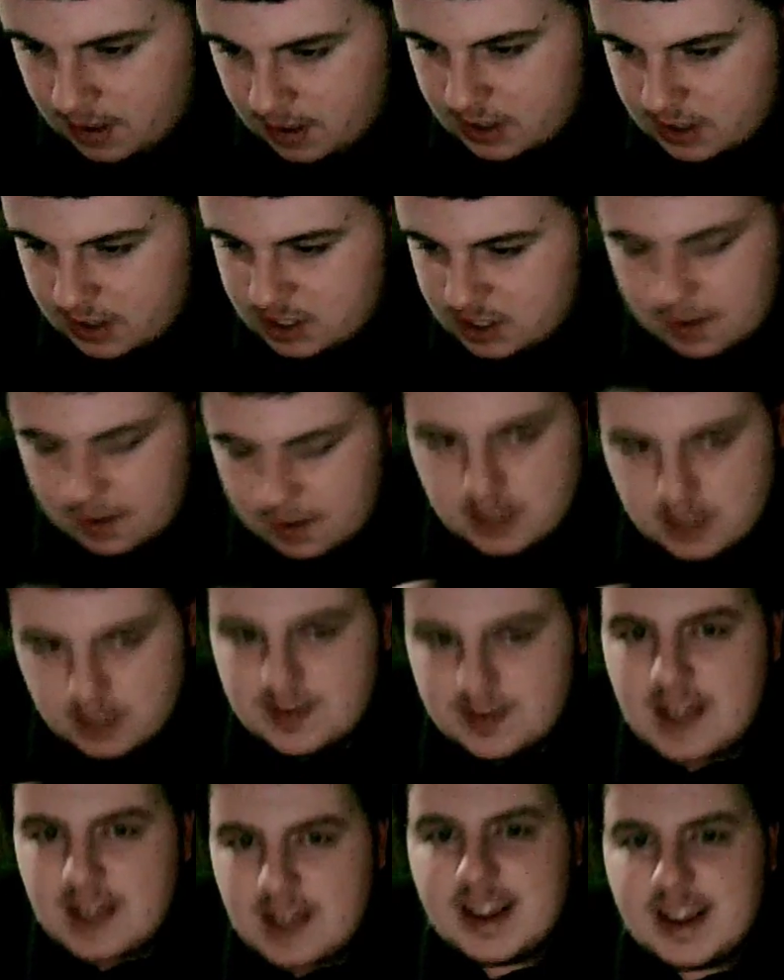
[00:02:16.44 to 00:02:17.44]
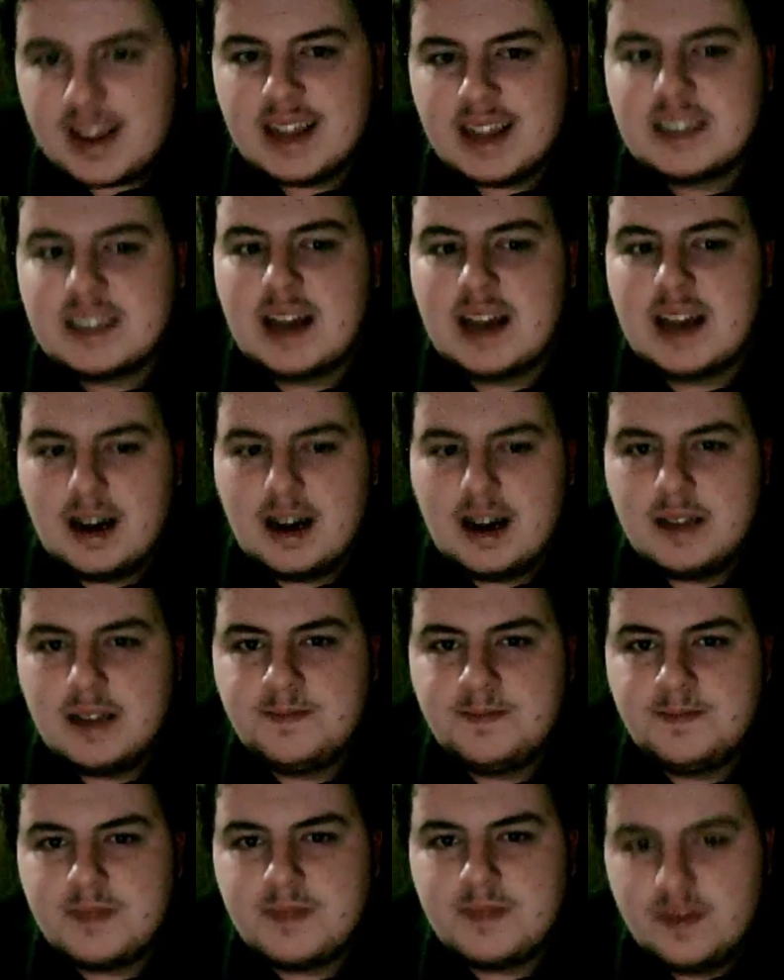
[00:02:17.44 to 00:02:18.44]
Smells very
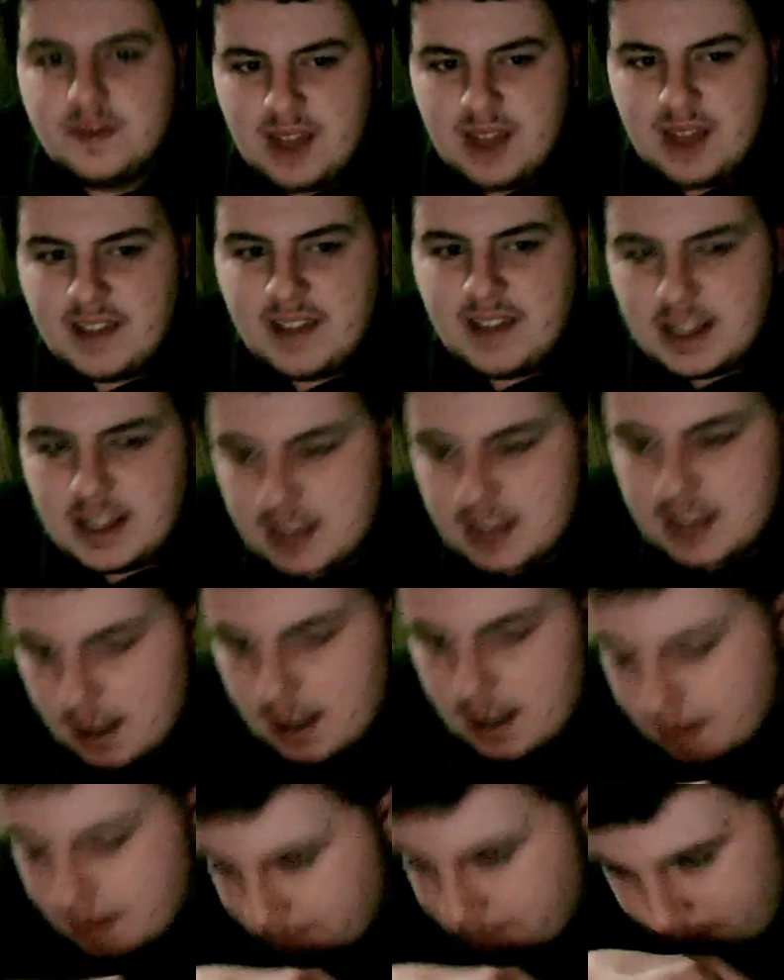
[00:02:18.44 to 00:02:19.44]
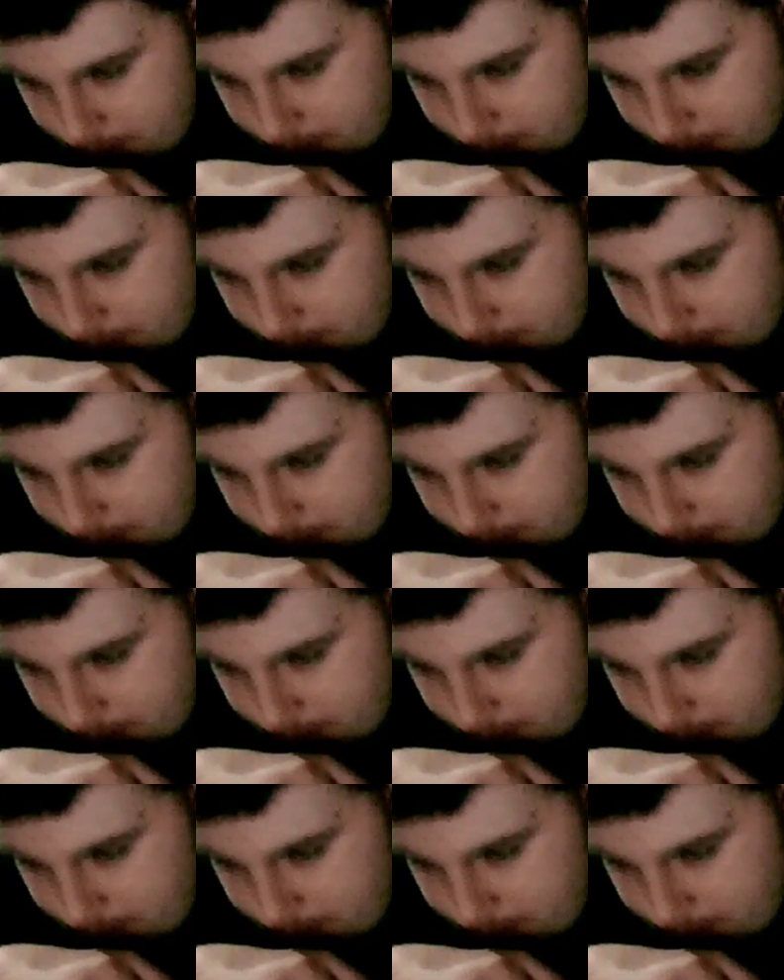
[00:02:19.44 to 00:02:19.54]
Italian, very Italian.